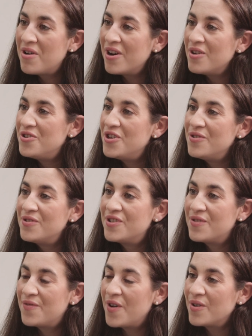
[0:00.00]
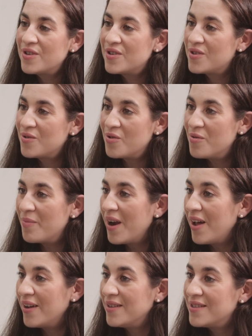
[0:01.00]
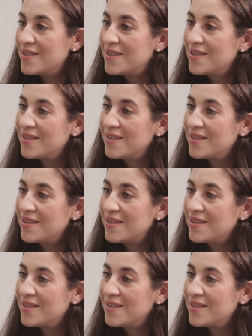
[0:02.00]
Marlowe choose to focus on compliance?